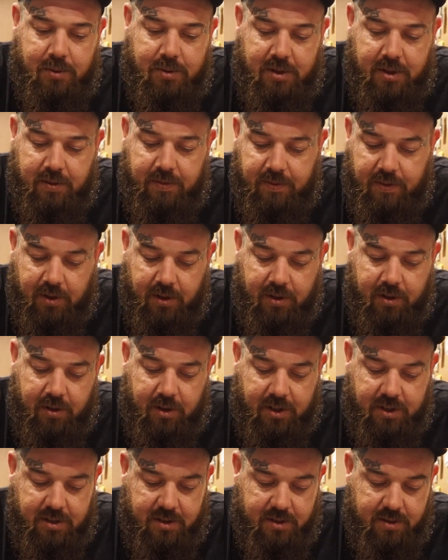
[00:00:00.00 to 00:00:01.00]
So if you've got a
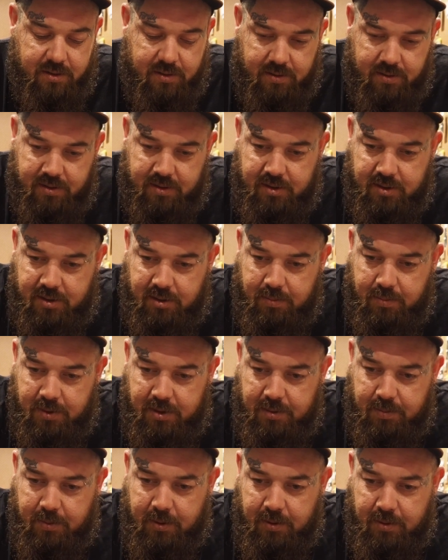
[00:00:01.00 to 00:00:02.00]
nice super
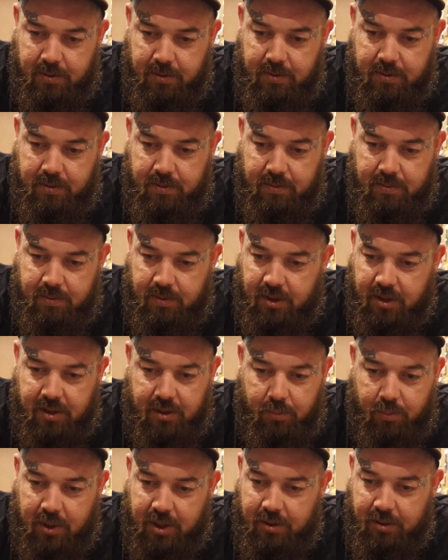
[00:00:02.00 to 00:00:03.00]
smooth, like the
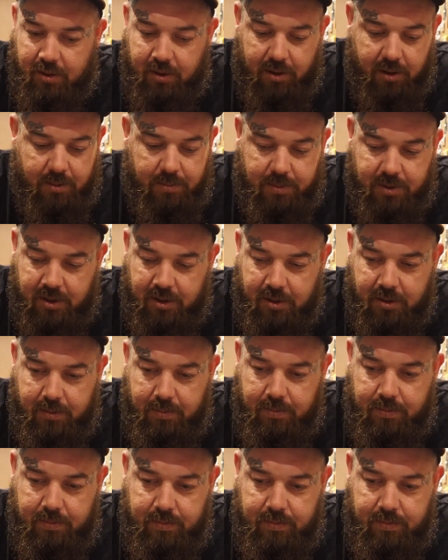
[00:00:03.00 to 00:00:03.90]
welded loop to loop